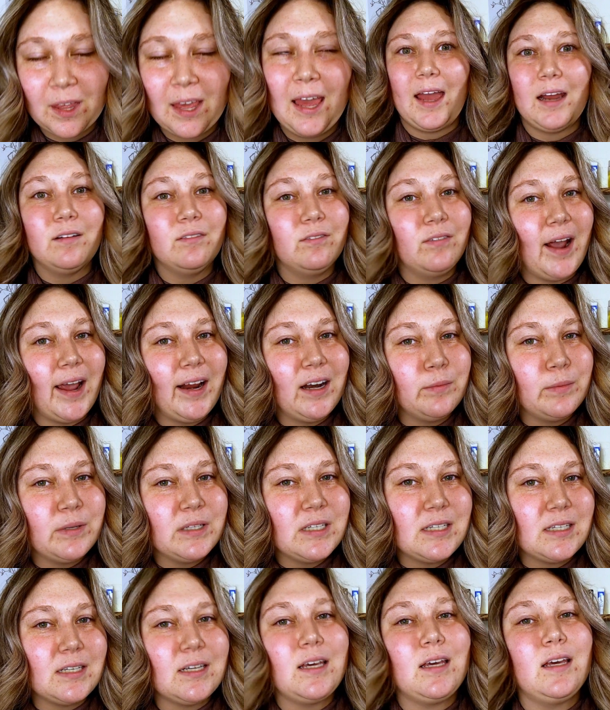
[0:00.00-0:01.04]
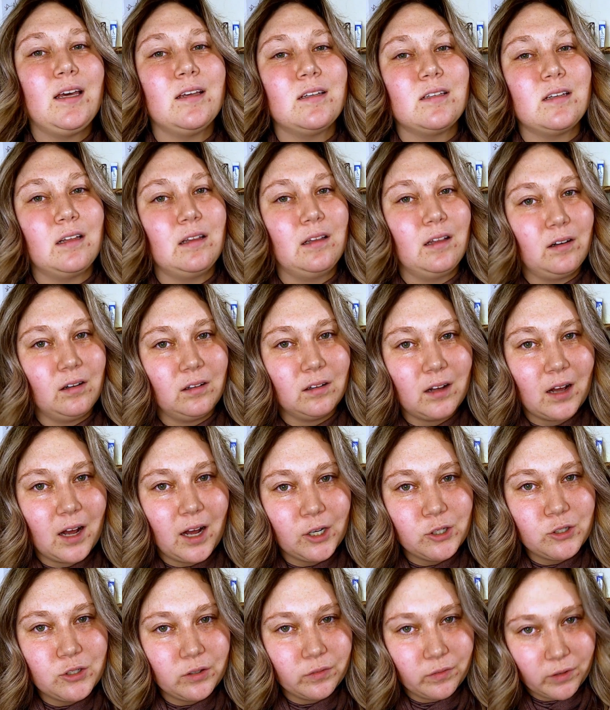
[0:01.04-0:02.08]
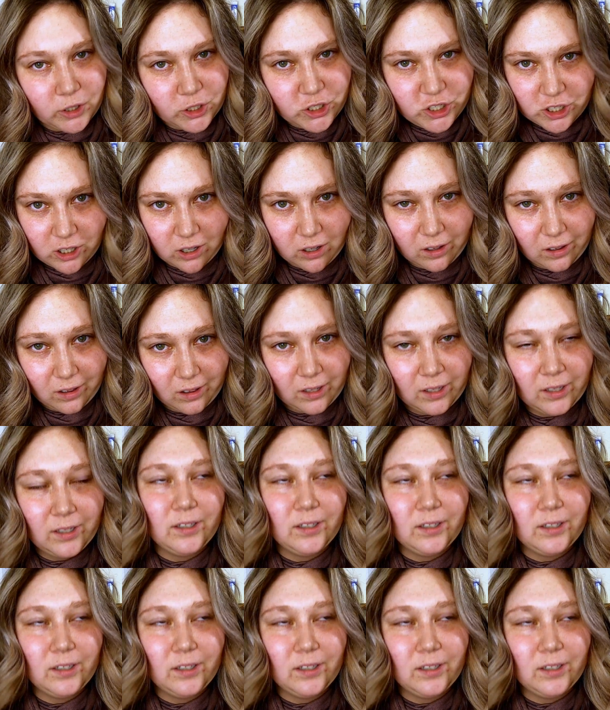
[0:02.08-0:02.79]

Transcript: And vitamin C is a little controversial.